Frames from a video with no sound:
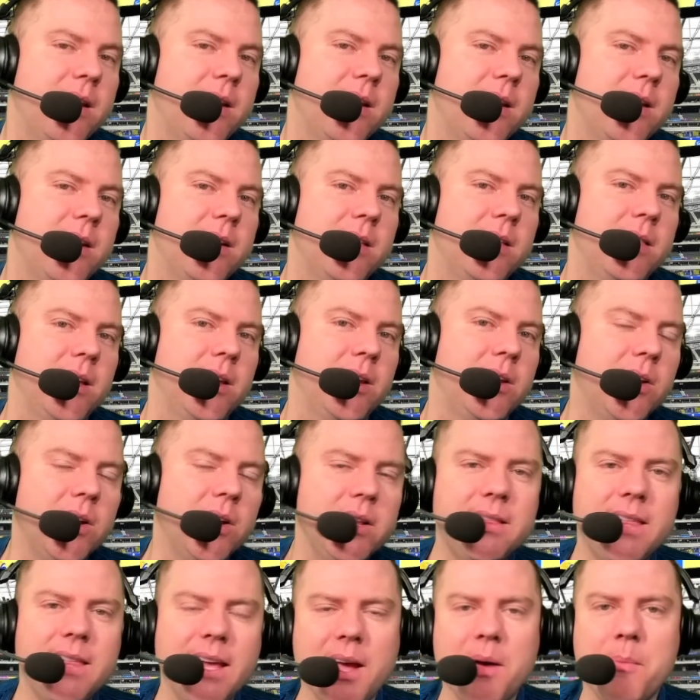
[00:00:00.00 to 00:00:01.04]
the good
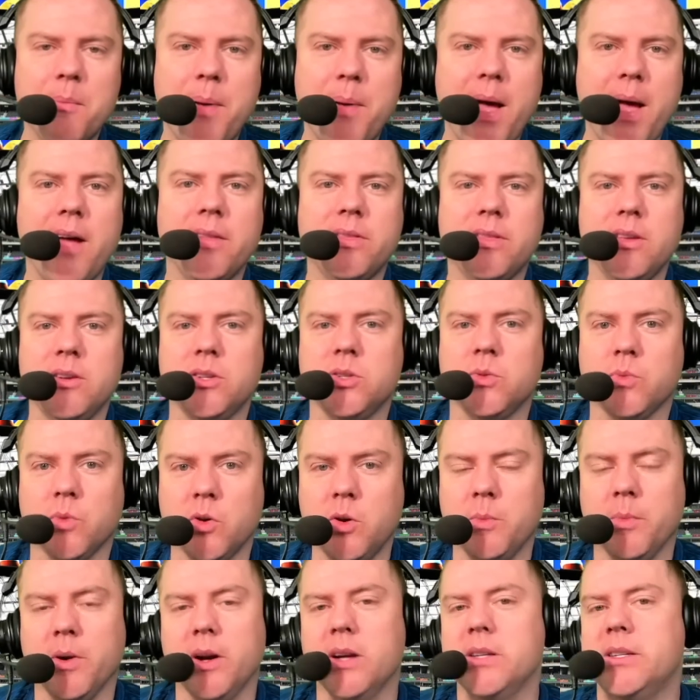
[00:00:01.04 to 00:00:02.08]
thing about those
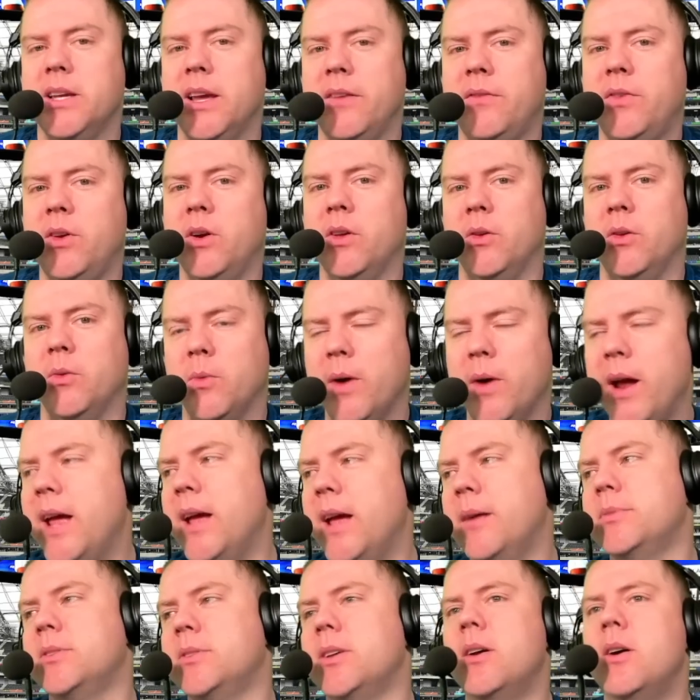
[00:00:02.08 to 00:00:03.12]
rumors, if you're the
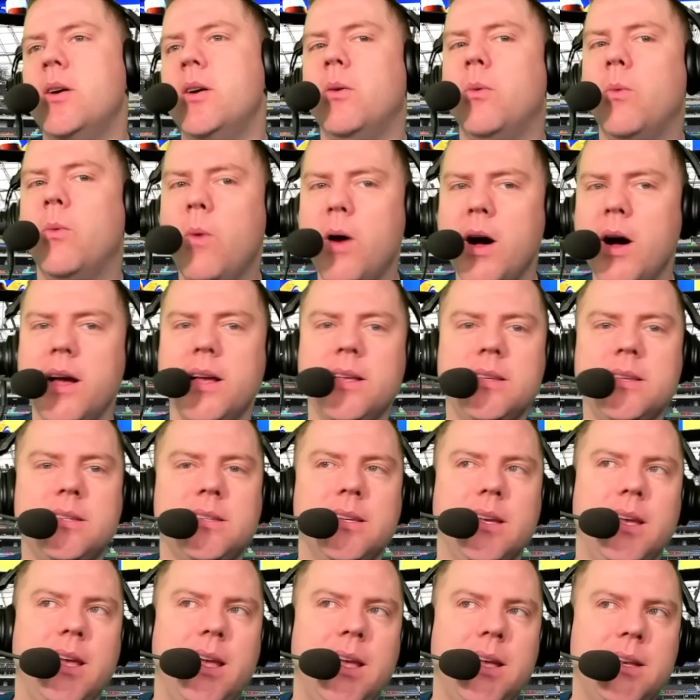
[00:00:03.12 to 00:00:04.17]
Rams, was
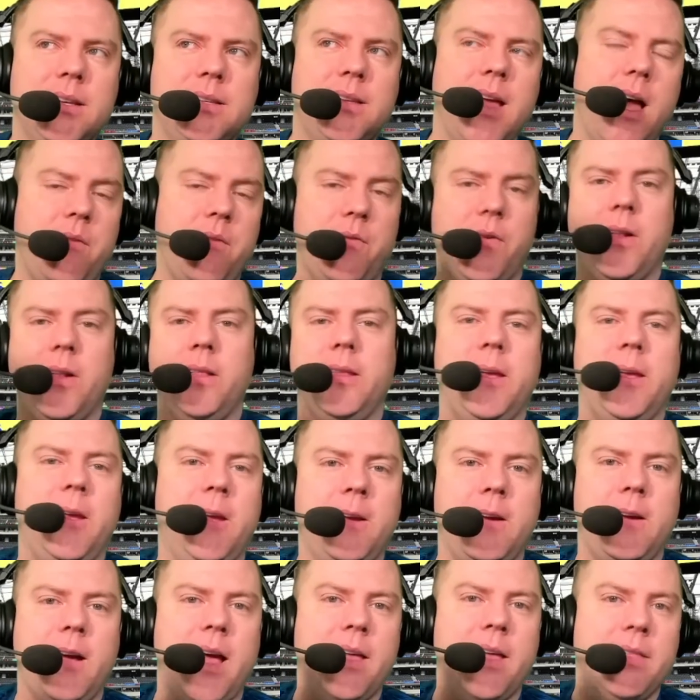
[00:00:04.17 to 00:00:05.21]
it definitely,
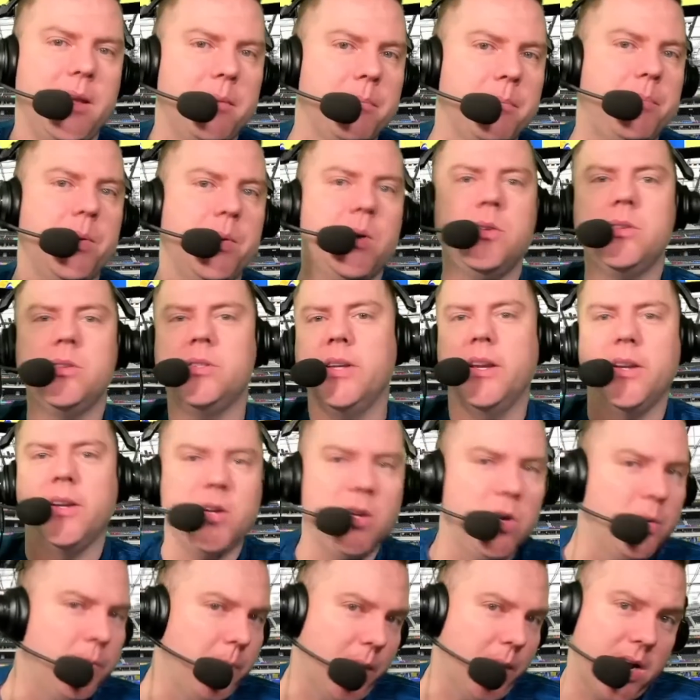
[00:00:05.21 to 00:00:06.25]
I think, boosted
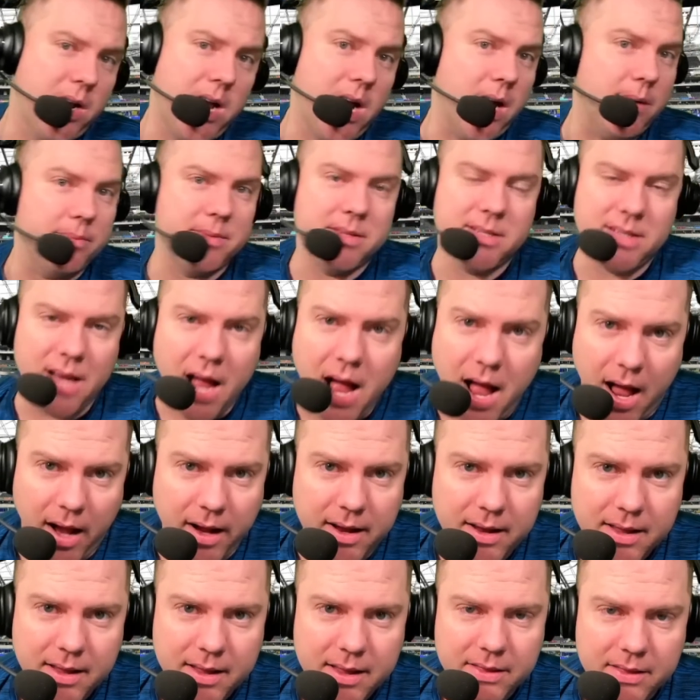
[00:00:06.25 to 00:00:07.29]
Cooper Kupp's stock.
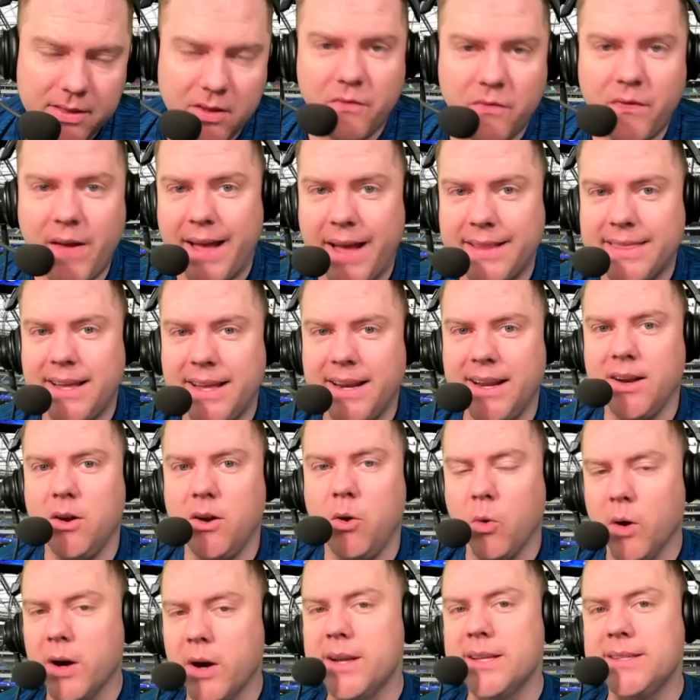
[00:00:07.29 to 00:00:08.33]
The fact that an
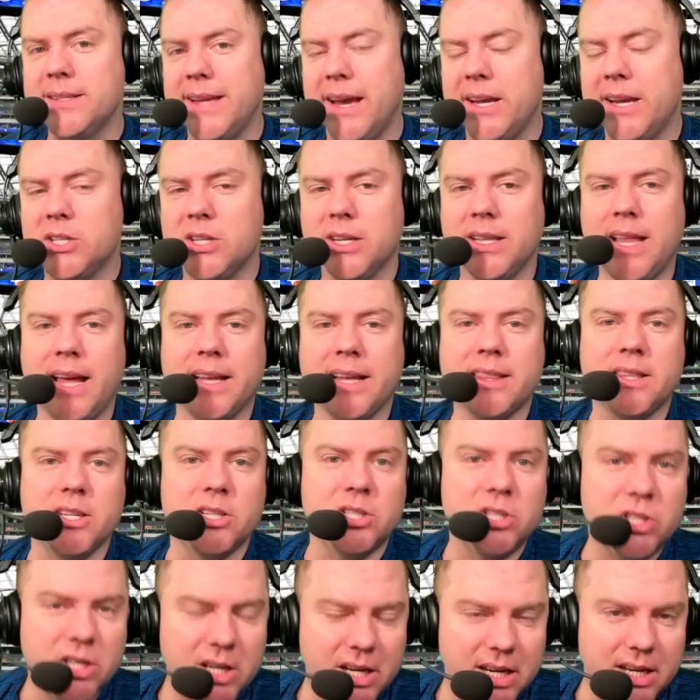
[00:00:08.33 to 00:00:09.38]
organization like the
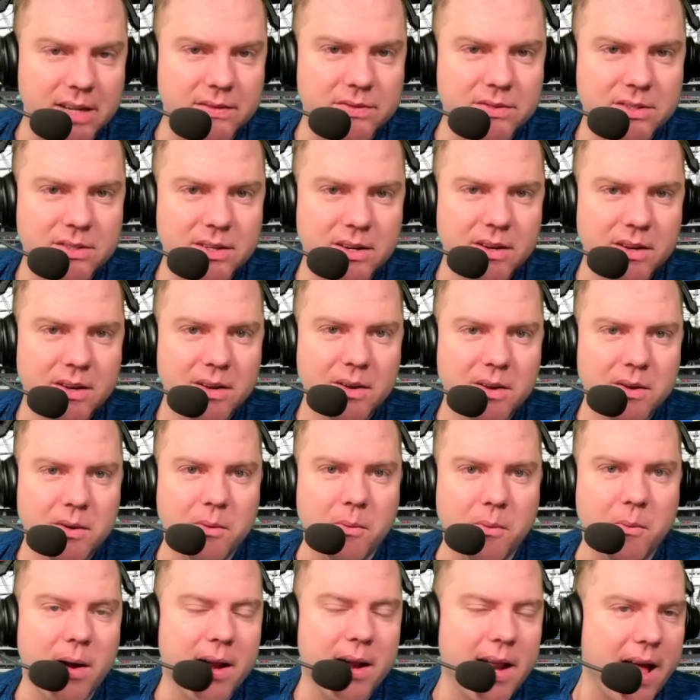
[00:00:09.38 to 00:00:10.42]
Chiefs
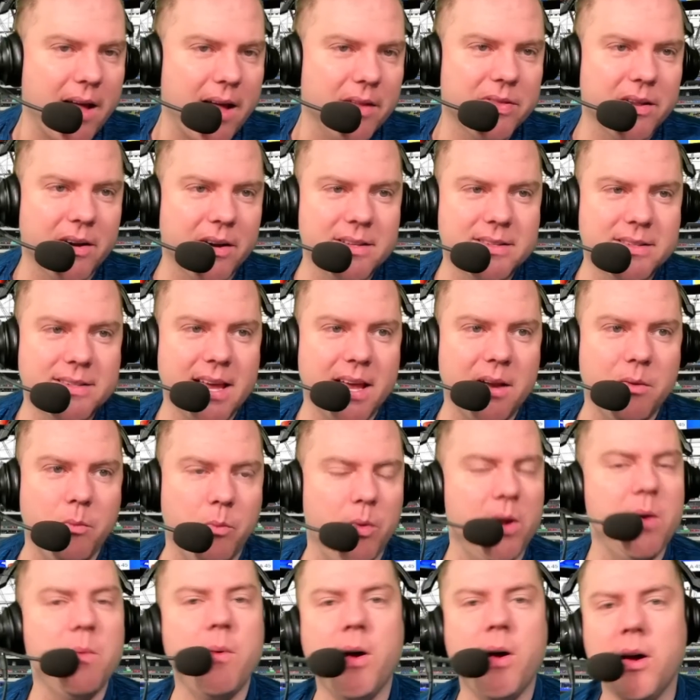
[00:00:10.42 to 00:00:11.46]
went out there and said,
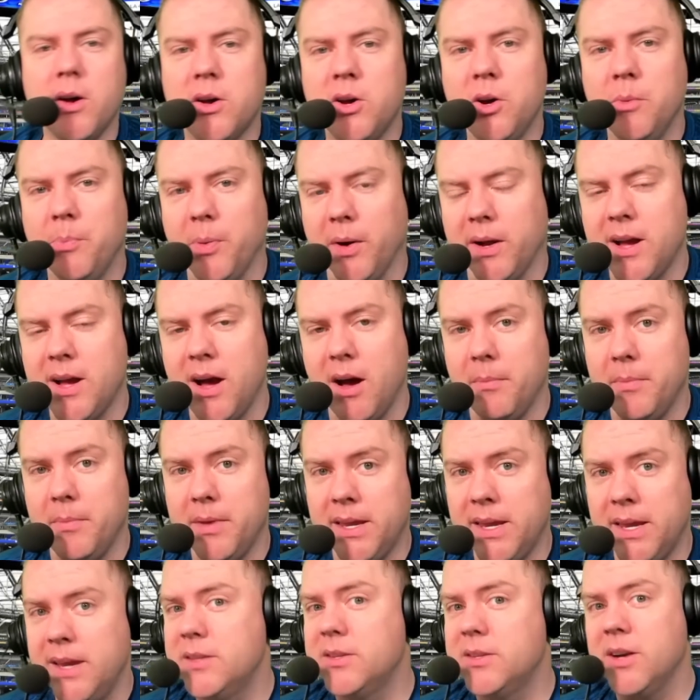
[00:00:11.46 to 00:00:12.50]
we want Cooper Kupp.
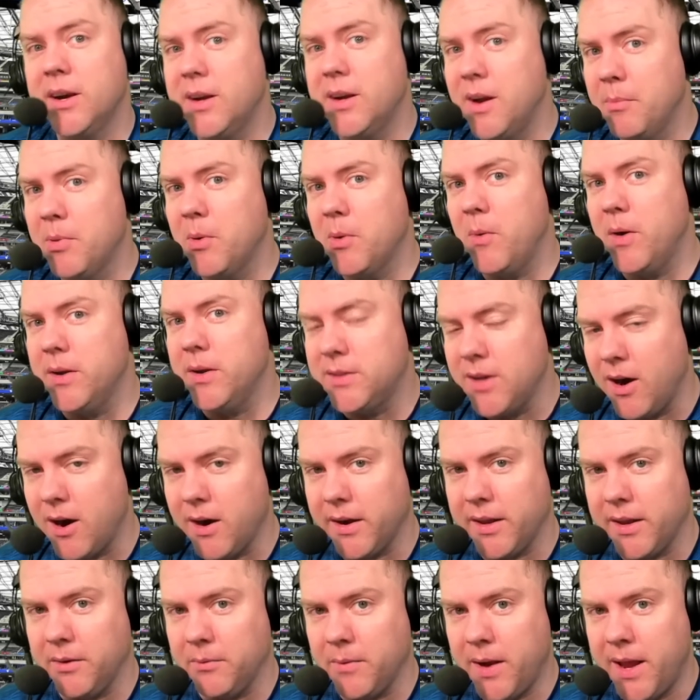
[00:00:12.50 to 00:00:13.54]
He's our number one
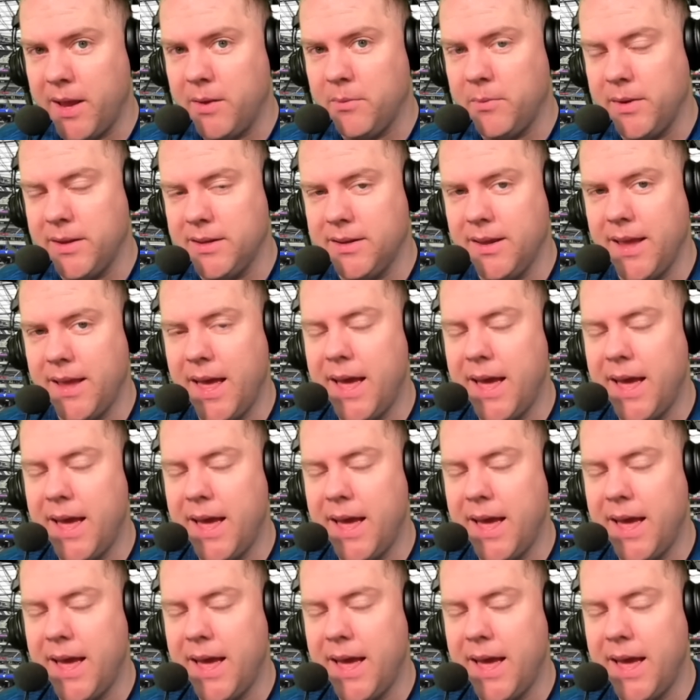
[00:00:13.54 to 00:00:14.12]
target, right? We ended